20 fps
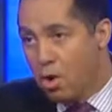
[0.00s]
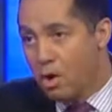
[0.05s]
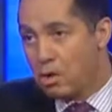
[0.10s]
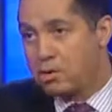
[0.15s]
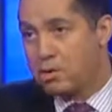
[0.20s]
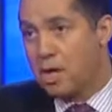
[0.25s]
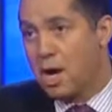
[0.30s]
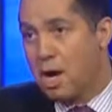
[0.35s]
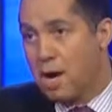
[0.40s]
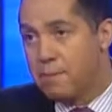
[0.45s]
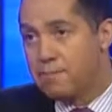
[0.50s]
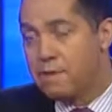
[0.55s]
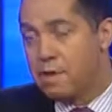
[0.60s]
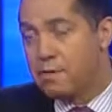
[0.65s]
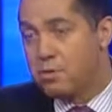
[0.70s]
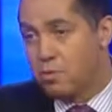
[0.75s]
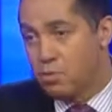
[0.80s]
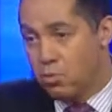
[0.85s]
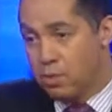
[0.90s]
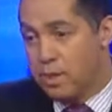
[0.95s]
our jobs.
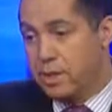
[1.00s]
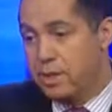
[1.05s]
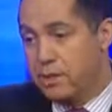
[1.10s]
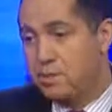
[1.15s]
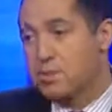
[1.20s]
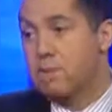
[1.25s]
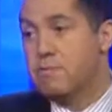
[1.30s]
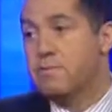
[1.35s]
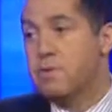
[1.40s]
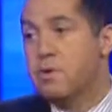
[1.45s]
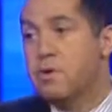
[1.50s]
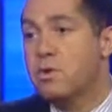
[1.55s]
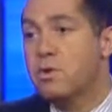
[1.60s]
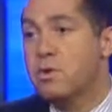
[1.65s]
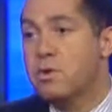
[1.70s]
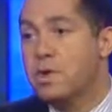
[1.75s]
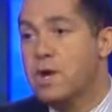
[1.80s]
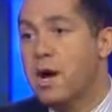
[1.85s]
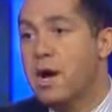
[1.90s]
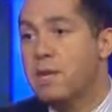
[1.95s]
That's the weakness of the
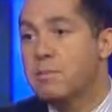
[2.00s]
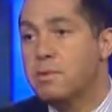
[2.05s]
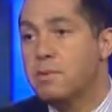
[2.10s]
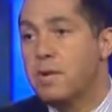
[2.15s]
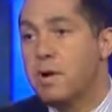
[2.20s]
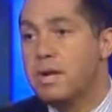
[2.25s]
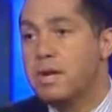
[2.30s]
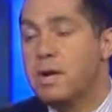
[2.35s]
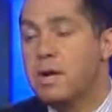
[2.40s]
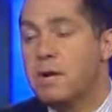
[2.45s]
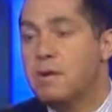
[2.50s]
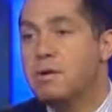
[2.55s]
current economy right now.